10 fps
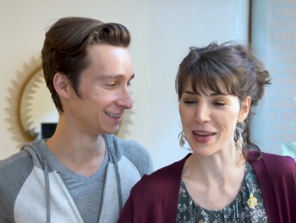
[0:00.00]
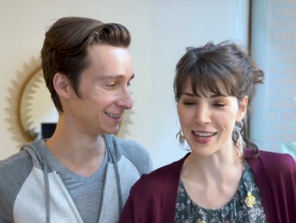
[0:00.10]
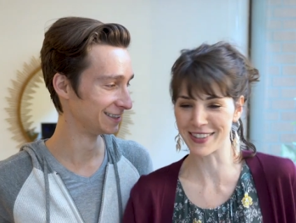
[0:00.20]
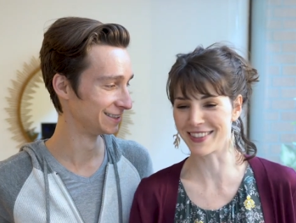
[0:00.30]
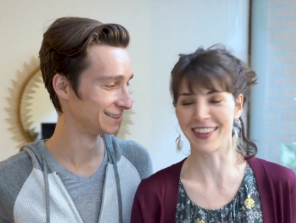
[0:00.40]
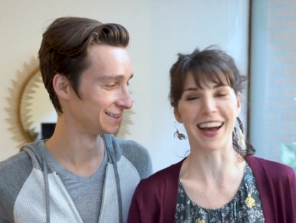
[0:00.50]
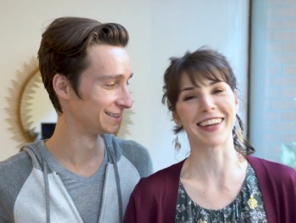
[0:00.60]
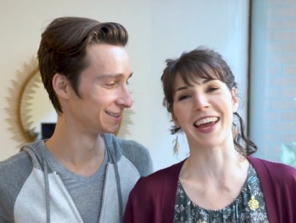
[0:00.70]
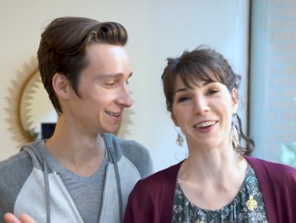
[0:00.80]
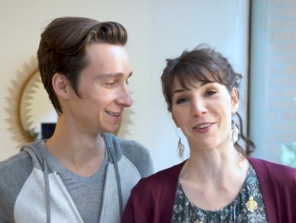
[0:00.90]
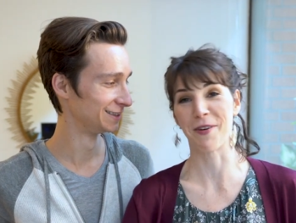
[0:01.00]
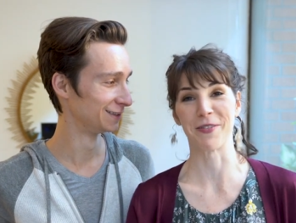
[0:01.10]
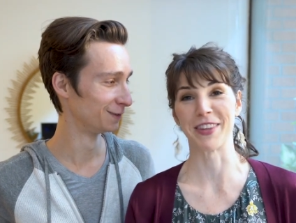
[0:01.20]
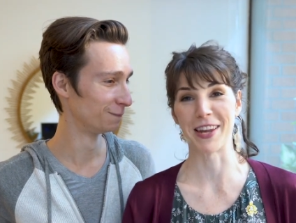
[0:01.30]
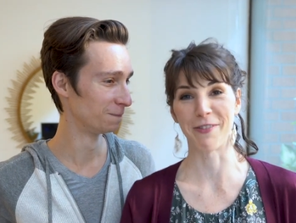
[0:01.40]
Speaker 1: big, I can't
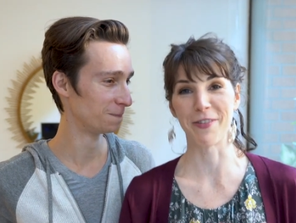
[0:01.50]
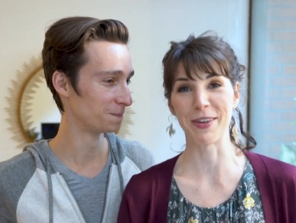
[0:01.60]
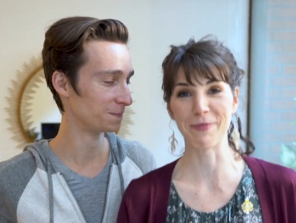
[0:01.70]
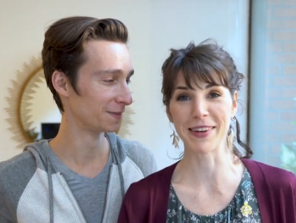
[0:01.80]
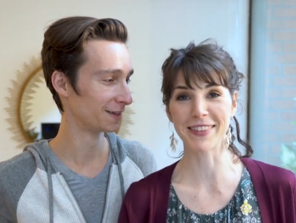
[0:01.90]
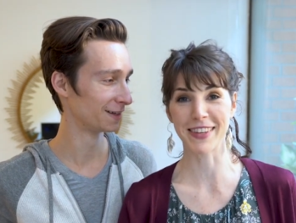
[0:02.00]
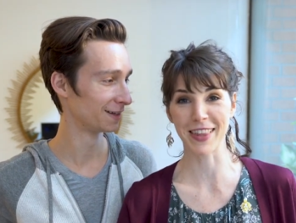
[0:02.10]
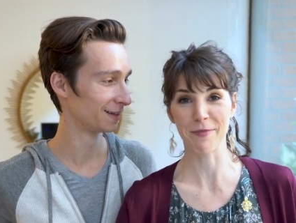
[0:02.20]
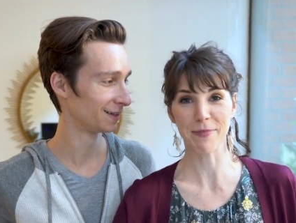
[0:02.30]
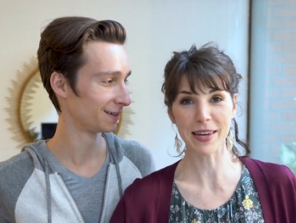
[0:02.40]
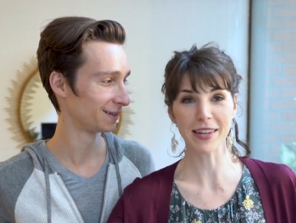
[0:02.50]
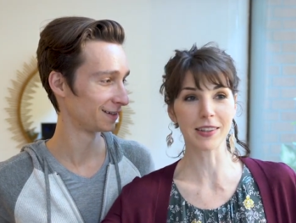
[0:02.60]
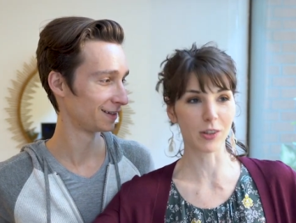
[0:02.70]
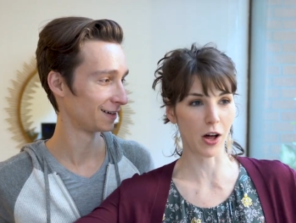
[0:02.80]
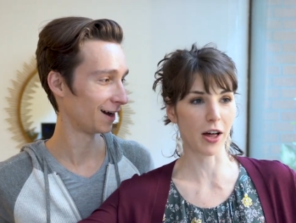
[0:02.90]
remember the name of it, but it's like that
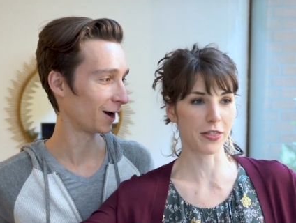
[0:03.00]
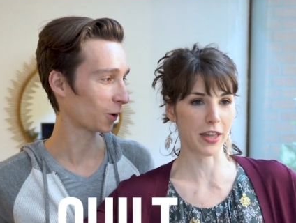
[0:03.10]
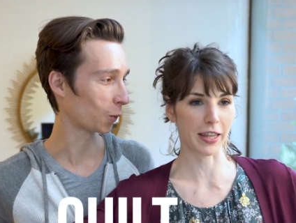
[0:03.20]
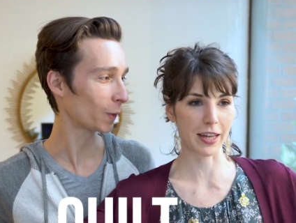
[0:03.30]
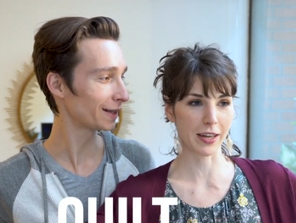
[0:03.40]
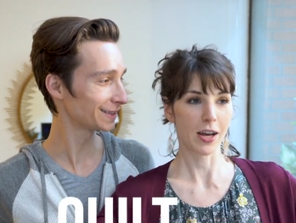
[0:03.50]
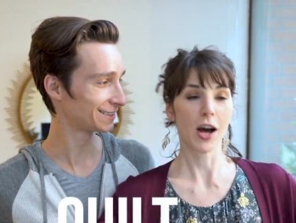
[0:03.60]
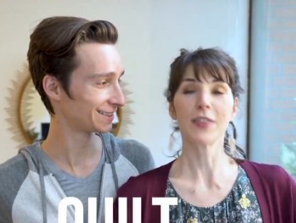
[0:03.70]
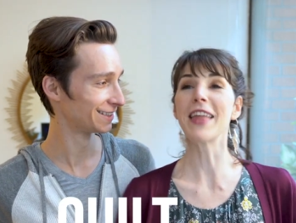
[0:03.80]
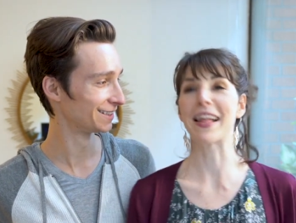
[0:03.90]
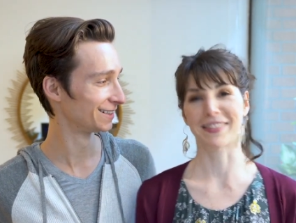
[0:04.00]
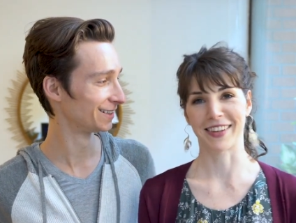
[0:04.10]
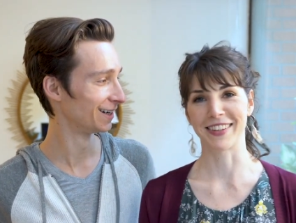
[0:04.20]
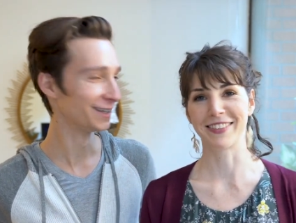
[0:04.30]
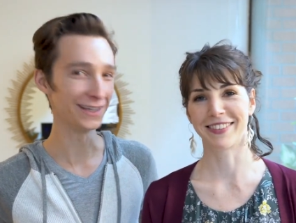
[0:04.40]
big cloth. A that, quilt? Like,
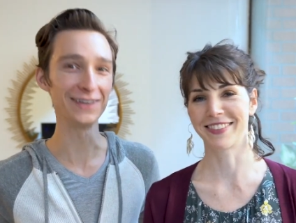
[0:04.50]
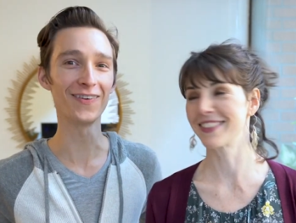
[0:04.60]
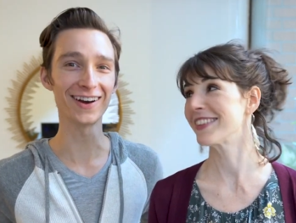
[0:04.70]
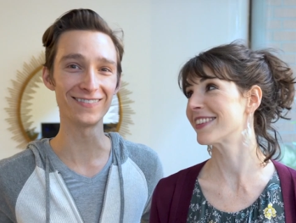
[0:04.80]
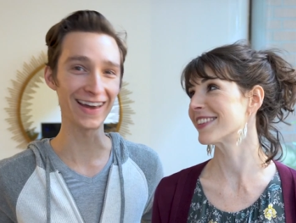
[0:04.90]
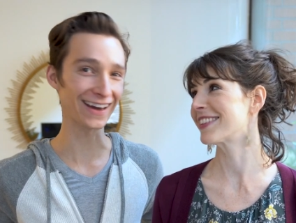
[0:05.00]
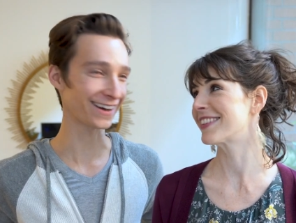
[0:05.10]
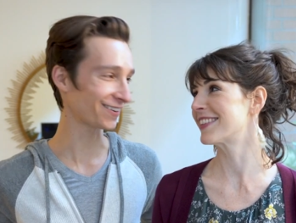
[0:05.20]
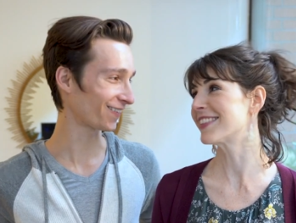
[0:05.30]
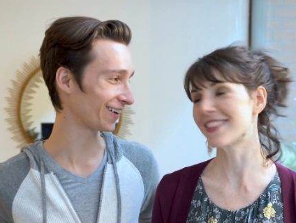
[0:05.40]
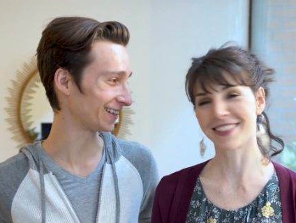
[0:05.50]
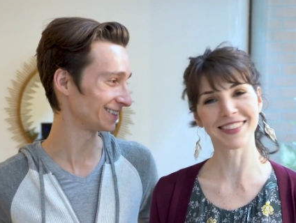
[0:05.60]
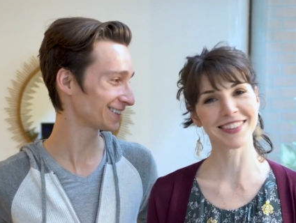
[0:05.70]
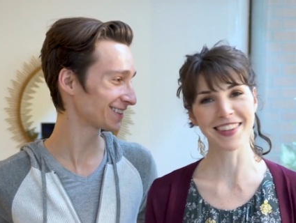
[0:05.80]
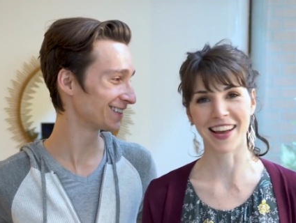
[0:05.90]
that's it. You
Speaker 2: want to make a
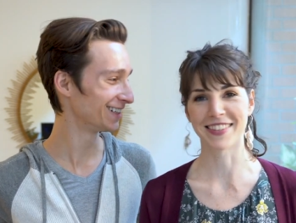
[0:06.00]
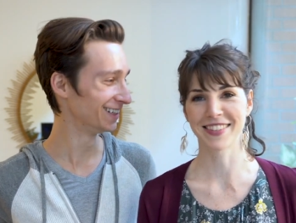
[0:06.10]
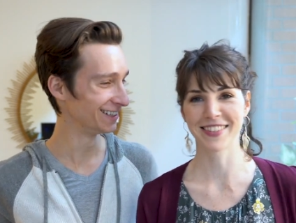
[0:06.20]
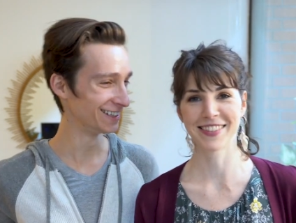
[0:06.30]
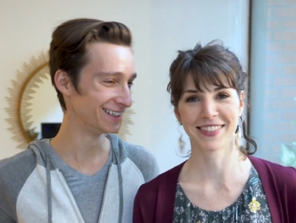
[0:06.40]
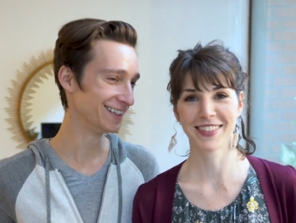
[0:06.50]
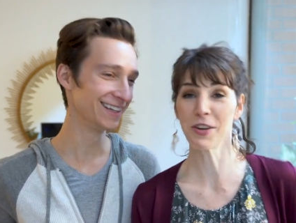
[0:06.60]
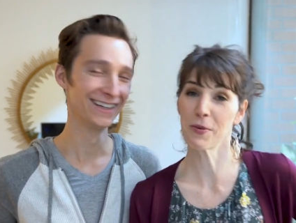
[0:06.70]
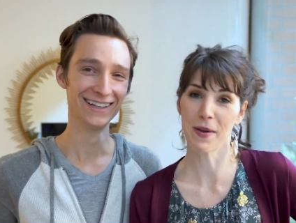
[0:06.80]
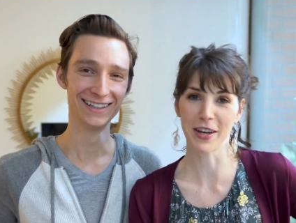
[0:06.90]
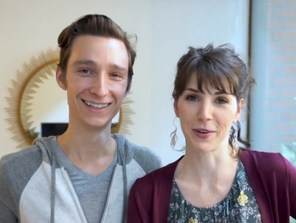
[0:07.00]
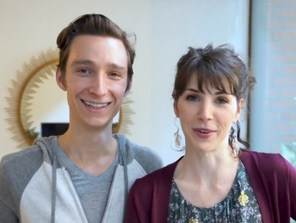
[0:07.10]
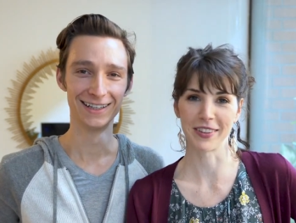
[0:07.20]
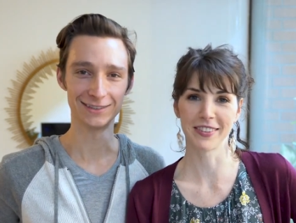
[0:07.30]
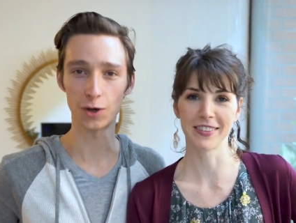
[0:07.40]
quilt?
Speaker 1: Yes. You can make a
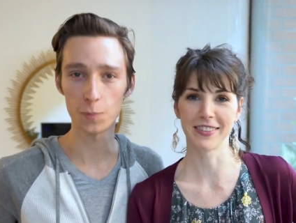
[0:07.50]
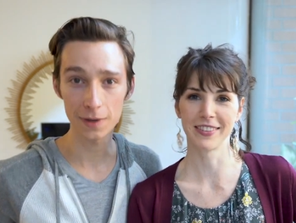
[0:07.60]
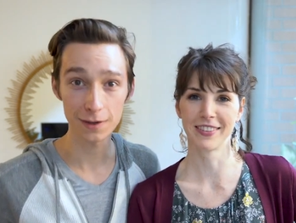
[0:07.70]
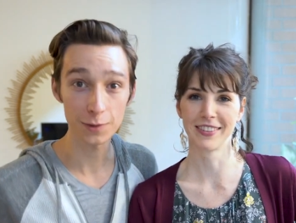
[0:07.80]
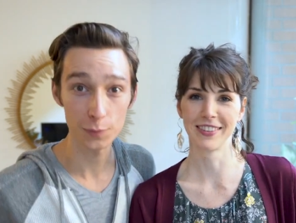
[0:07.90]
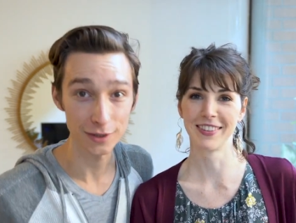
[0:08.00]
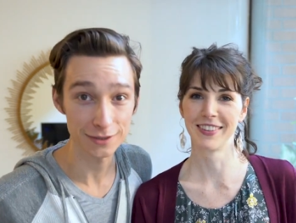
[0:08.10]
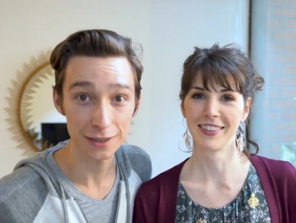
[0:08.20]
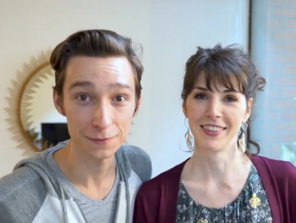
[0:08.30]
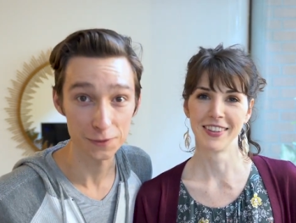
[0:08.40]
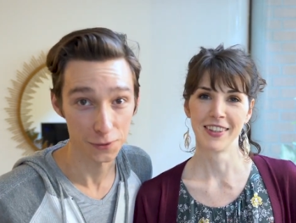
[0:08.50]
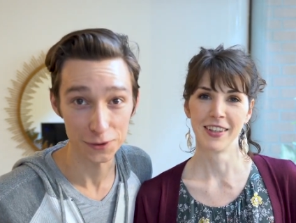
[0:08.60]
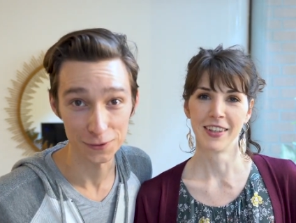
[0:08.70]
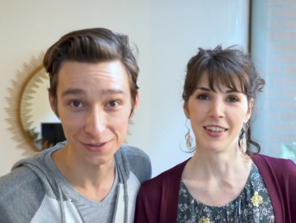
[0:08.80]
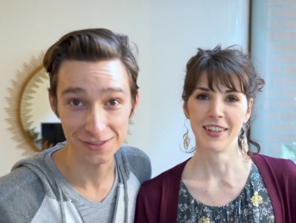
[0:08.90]
quilt.
Speaker 2: Don't make a quilt out of your
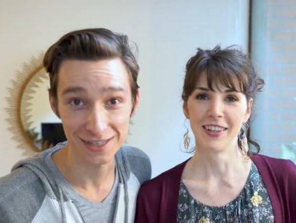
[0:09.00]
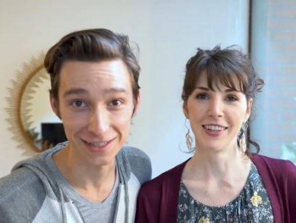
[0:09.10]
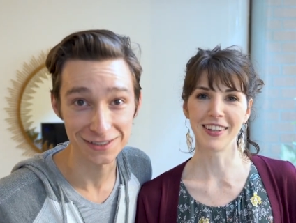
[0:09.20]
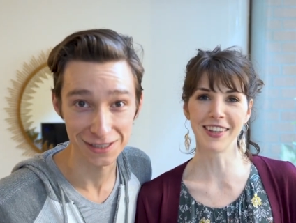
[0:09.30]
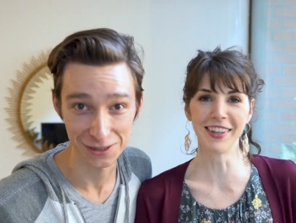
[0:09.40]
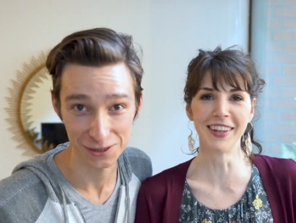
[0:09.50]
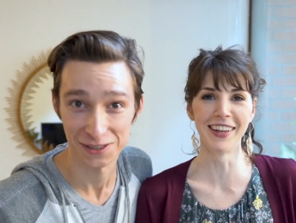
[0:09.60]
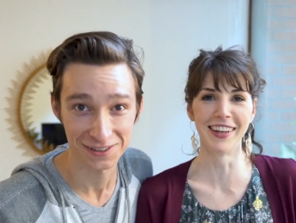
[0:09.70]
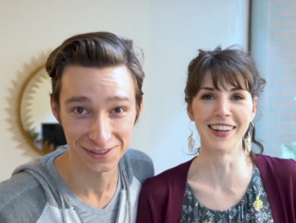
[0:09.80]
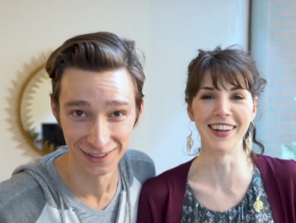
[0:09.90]
urine stained t-shirts.